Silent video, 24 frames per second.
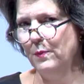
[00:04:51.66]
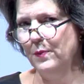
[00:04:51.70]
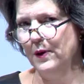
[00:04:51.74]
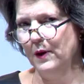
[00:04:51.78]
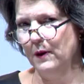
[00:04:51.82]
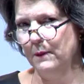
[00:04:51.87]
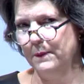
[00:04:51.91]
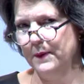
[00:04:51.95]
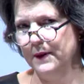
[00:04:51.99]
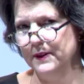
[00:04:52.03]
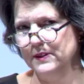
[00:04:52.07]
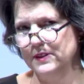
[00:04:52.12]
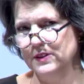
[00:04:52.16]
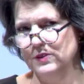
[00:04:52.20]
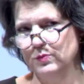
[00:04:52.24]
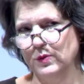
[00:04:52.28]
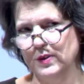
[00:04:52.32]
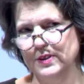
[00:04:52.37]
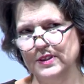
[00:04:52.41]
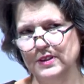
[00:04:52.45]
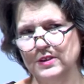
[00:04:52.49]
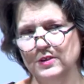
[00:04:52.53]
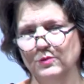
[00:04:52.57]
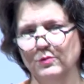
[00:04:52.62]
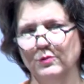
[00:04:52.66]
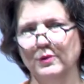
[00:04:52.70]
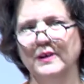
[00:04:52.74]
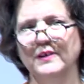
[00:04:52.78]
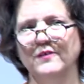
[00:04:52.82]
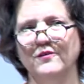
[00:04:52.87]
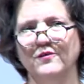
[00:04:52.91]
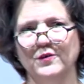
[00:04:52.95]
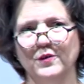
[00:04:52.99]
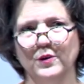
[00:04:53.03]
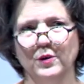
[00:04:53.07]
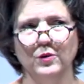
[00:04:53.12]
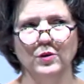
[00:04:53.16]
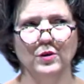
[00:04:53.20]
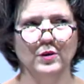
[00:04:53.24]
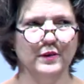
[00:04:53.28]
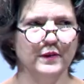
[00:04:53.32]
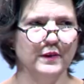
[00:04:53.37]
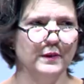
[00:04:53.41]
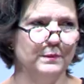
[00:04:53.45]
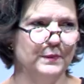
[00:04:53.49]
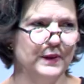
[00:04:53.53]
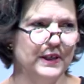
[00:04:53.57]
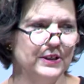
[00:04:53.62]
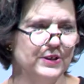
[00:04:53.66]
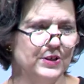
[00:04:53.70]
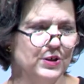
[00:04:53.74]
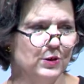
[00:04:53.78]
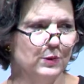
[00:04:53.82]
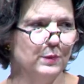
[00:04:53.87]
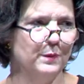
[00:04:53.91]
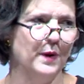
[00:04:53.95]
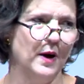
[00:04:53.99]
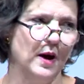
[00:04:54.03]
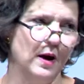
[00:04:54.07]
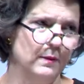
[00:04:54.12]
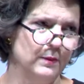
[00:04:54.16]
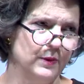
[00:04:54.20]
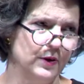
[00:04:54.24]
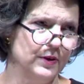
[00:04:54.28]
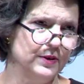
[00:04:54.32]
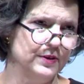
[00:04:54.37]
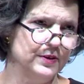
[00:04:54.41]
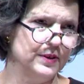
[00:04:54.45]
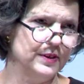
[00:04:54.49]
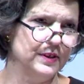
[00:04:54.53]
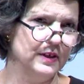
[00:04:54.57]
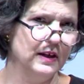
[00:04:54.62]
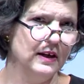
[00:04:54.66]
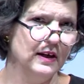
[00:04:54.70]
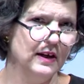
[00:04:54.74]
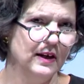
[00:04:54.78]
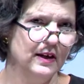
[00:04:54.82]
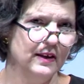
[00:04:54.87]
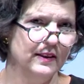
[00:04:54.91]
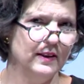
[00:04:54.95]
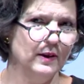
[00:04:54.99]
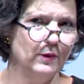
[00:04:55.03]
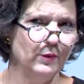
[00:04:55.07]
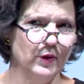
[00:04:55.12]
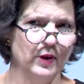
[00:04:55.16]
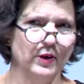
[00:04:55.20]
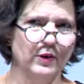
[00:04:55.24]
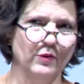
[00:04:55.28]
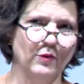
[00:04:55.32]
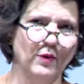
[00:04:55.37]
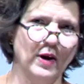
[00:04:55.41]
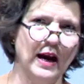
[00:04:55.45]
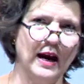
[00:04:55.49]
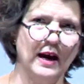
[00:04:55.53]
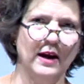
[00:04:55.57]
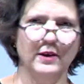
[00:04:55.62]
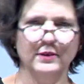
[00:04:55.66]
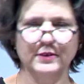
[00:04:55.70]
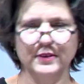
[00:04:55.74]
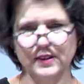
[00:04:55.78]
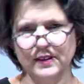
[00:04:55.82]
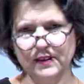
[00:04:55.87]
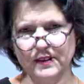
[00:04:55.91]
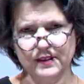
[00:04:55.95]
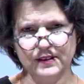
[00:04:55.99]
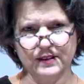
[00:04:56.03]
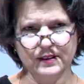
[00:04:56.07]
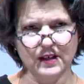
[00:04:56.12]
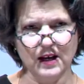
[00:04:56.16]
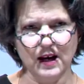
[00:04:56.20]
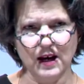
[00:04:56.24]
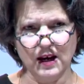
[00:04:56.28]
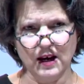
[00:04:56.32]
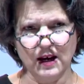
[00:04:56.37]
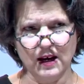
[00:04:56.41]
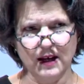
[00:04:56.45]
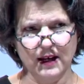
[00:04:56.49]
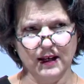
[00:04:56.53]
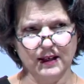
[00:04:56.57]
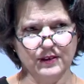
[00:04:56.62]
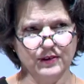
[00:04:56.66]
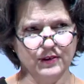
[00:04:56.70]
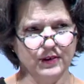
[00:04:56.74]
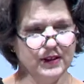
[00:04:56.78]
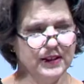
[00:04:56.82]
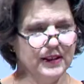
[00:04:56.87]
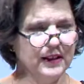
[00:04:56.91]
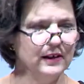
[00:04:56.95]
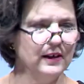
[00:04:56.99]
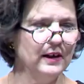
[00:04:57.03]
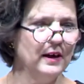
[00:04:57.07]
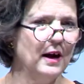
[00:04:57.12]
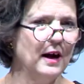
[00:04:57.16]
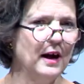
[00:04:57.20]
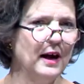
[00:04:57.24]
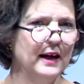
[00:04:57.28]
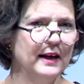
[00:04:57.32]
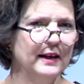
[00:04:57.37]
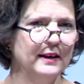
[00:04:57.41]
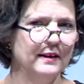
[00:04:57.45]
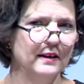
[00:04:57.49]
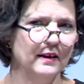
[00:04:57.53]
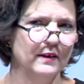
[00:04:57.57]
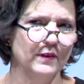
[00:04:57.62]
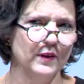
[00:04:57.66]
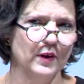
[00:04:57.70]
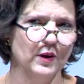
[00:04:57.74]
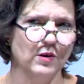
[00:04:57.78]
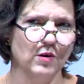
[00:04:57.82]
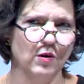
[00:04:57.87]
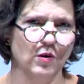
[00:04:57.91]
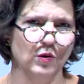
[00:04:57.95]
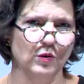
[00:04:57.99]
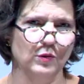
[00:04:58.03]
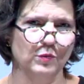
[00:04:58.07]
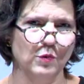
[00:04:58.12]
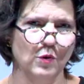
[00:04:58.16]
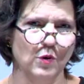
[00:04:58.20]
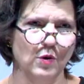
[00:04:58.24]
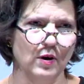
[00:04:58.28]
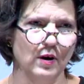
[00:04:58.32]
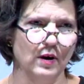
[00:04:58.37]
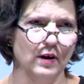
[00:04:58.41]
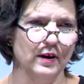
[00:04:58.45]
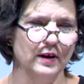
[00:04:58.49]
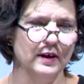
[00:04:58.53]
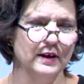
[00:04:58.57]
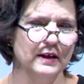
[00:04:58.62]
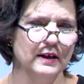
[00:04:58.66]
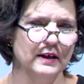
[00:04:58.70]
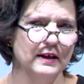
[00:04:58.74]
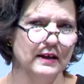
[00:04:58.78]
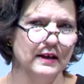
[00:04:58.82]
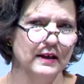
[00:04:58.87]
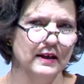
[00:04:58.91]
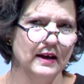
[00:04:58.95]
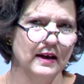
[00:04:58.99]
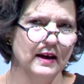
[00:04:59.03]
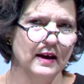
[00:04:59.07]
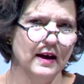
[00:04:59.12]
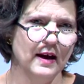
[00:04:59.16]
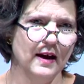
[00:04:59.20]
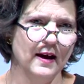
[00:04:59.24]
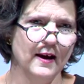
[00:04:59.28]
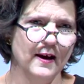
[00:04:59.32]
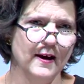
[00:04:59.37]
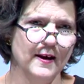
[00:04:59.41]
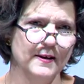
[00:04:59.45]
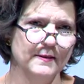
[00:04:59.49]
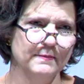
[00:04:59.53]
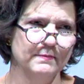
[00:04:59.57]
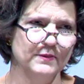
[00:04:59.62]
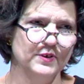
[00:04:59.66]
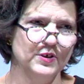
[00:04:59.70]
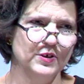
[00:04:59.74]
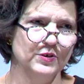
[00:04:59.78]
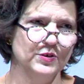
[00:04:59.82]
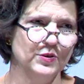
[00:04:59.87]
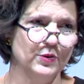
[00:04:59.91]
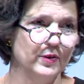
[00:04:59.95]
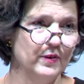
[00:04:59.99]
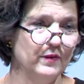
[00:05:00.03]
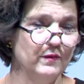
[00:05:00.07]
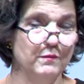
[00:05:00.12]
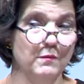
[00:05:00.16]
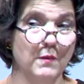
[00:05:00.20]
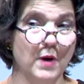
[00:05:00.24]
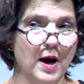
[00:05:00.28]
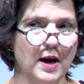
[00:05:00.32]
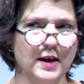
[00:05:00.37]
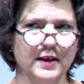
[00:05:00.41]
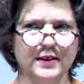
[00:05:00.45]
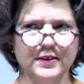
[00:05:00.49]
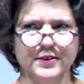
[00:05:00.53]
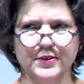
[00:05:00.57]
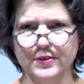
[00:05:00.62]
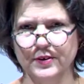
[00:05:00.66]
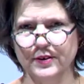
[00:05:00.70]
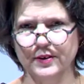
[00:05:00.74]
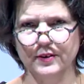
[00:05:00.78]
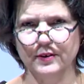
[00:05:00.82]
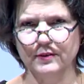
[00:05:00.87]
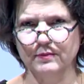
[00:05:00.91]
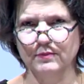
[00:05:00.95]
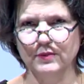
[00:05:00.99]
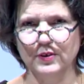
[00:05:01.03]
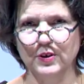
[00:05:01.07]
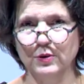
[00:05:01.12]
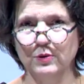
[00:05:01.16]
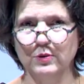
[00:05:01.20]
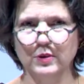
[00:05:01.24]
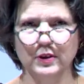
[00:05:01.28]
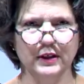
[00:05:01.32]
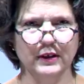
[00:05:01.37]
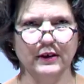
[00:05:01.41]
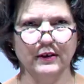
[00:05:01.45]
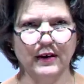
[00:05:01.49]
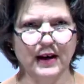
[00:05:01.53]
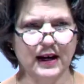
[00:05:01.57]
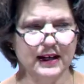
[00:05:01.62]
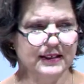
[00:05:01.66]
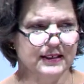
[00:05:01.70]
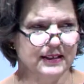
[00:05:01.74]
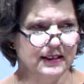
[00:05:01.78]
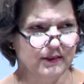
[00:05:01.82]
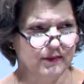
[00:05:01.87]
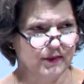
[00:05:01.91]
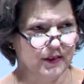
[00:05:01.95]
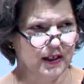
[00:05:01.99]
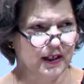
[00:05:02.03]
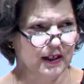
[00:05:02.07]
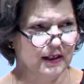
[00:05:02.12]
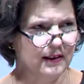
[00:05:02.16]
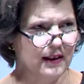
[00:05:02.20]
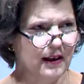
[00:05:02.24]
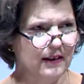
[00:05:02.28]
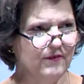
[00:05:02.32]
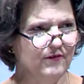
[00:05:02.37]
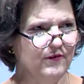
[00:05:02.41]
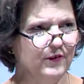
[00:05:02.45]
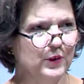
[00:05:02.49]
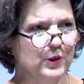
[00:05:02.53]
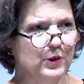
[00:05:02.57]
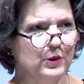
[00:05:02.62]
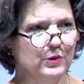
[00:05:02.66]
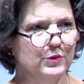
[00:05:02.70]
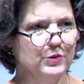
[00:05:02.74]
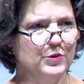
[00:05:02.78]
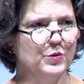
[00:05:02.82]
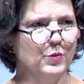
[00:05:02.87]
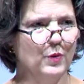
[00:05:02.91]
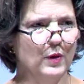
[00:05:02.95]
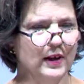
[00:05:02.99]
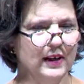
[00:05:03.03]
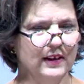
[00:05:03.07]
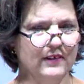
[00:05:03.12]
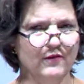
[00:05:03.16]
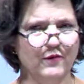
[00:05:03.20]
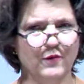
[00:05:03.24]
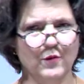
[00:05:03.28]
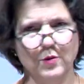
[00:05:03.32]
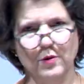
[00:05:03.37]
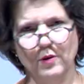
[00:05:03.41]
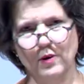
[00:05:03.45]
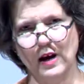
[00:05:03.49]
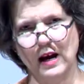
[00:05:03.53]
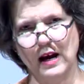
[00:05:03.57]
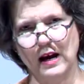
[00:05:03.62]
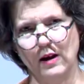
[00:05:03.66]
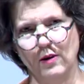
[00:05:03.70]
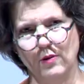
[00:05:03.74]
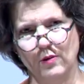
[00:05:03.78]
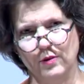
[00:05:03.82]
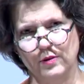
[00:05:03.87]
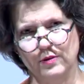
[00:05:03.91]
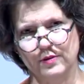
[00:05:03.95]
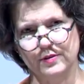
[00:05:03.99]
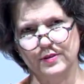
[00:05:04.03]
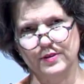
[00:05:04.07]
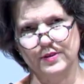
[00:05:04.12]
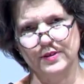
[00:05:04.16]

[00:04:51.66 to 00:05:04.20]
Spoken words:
purpose was to refuel the B-2 bombers that went around in the sky during the height of the Cold War to sort of monitor nuclear activity. They flew 24 hours,